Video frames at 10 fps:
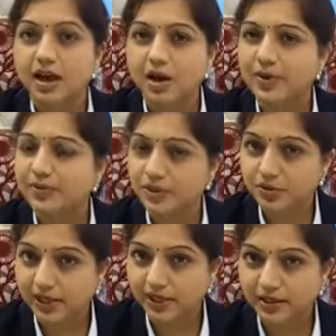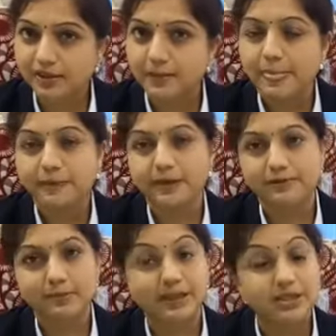however today if
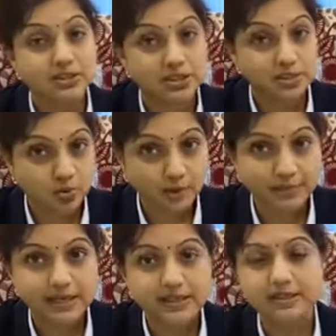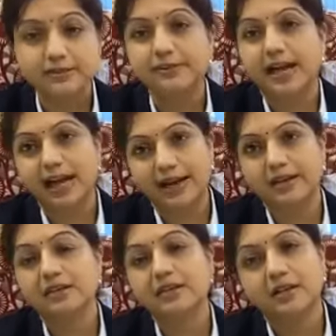the patient is cooperative
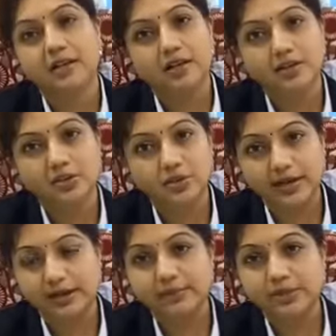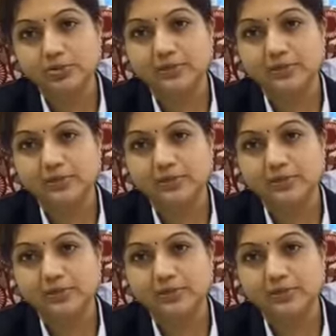and you are able to